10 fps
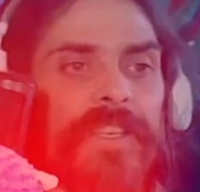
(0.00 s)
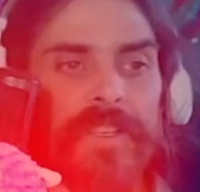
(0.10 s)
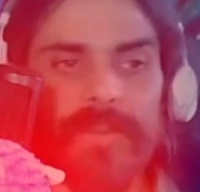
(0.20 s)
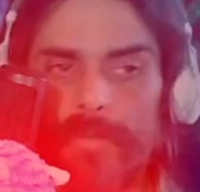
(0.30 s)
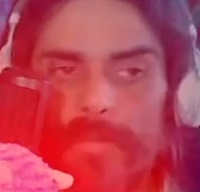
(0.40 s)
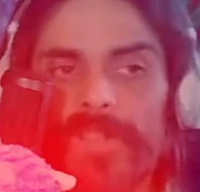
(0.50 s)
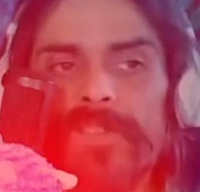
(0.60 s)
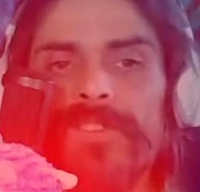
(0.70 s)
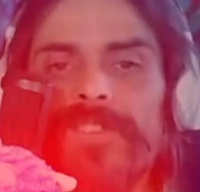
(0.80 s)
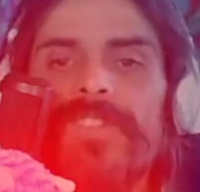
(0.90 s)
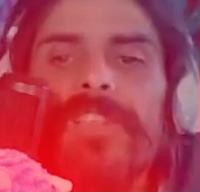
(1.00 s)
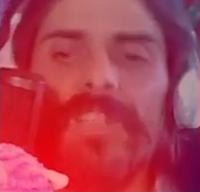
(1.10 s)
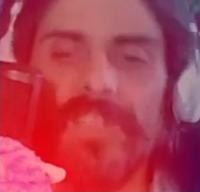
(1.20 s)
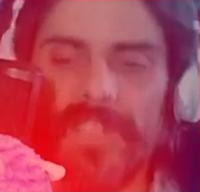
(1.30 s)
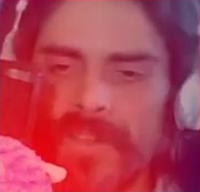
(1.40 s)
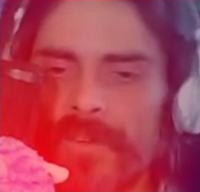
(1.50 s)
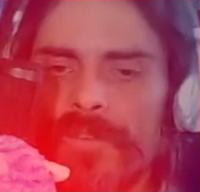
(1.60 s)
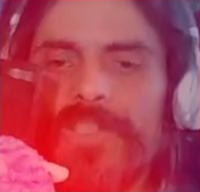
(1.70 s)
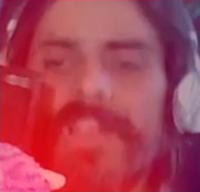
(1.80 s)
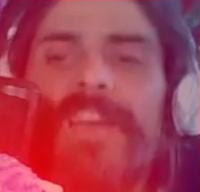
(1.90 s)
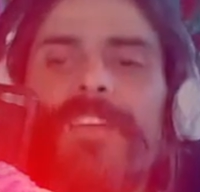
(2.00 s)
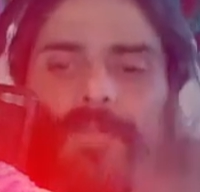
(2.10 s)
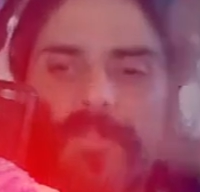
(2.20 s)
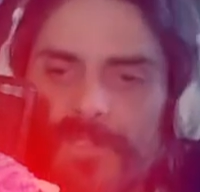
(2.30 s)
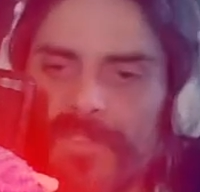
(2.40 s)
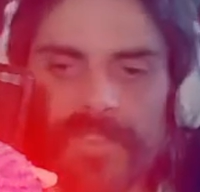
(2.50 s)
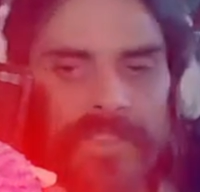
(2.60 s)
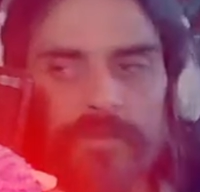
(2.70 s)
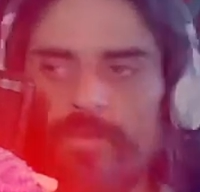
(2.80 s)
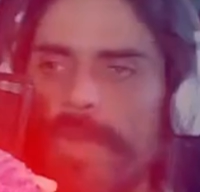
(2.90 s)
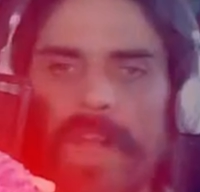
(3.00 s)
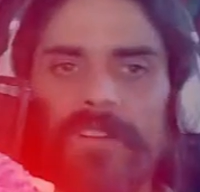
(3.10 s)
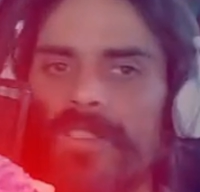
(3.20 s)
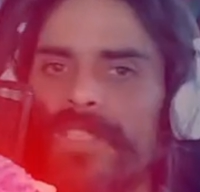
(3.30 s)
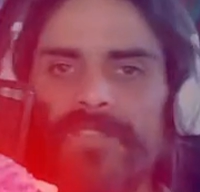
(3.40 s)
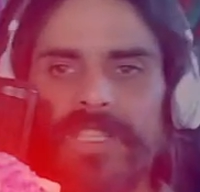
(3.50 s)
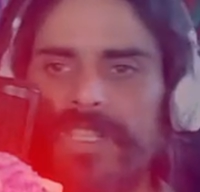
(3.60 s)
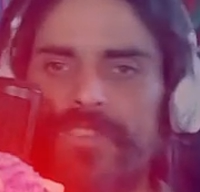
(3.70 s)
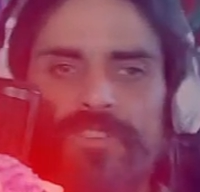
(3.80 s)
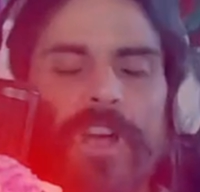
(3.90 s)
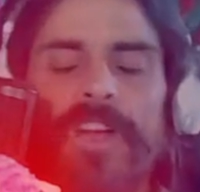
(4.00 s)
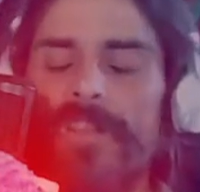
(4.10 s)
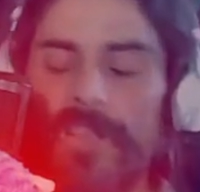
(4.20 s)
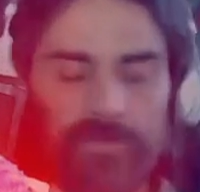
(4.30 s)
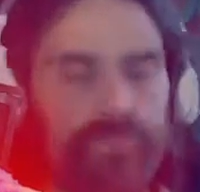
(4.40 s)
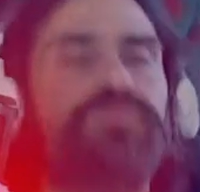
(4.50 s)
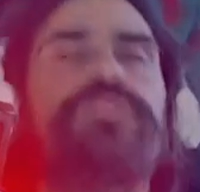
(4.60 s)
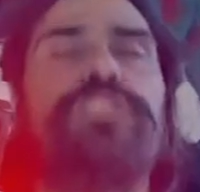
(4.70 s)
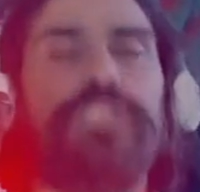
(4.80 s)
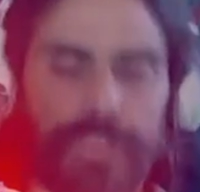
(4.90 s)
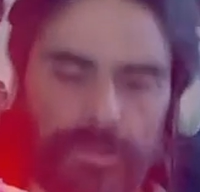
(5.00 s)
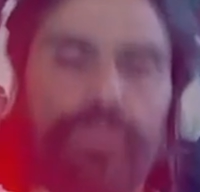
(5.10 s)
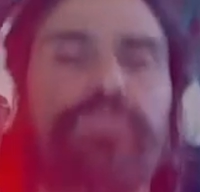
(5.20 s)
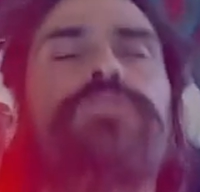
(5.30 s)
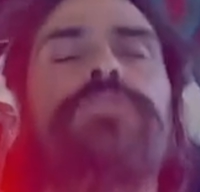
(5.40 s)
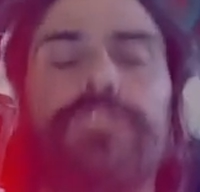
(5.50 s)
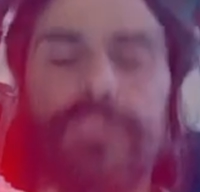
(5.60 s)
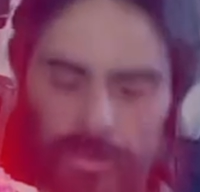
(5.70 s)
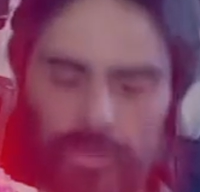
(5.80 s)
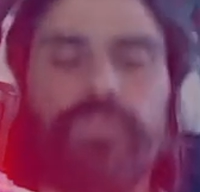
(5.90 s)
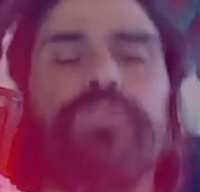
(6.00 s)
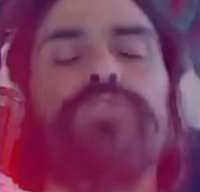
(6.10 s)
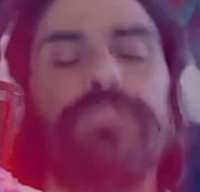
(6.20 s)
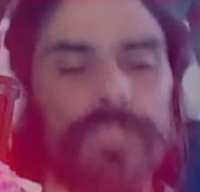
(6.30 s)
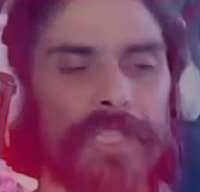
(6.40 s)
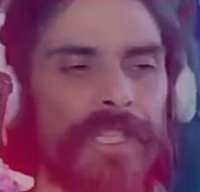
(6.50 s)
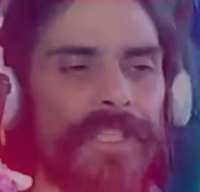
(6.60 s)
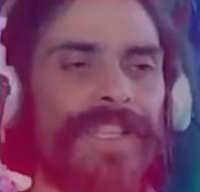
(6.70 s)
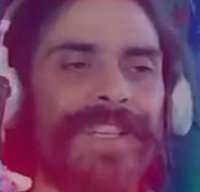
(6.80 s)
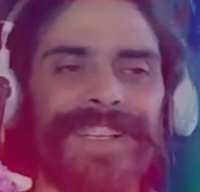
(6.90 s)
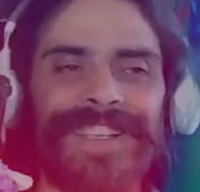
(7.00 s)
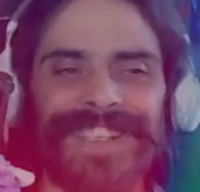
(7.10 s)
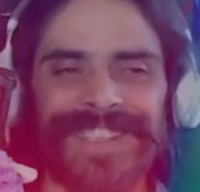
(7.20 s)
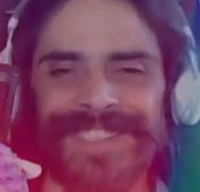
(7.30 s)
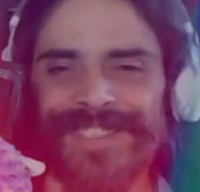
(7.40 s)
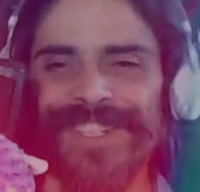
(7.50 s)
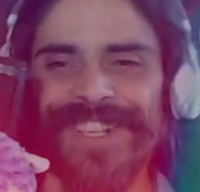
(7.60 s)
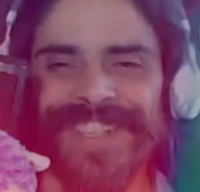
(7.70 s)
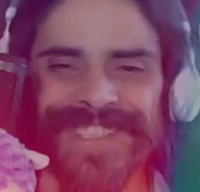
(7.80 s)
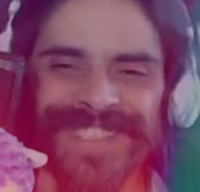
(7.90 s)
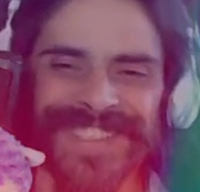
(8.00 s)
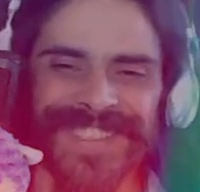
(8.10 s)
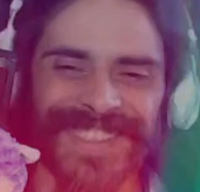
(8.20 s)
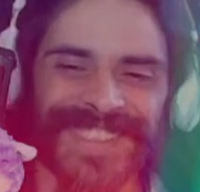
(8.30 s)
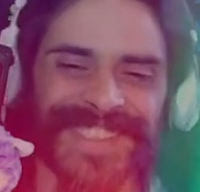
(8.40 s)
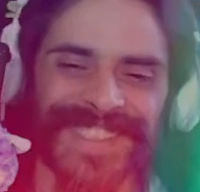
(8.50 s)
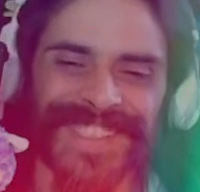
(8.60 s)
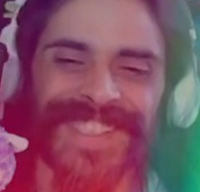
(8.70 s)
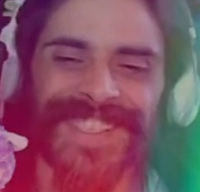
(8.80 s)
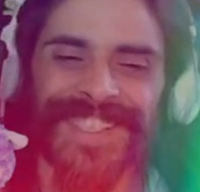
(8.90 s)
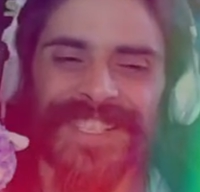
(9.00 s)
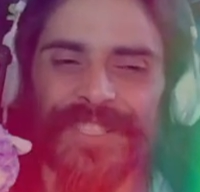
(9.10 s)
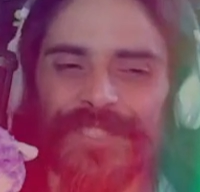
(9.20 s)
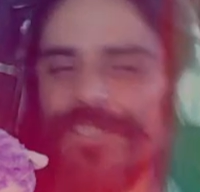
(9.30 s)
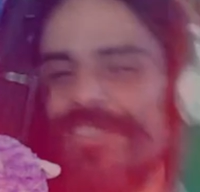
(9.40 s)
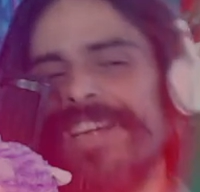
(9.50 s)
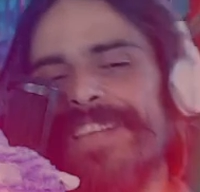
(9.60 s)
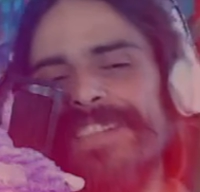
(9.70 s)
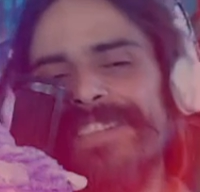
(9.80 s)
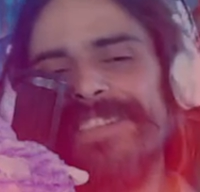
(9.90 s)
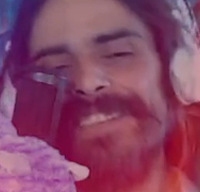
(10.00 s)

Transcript: it builds. And then over time, you barely even need to try. You're like, tush, tush, tush. It's great. You should try it.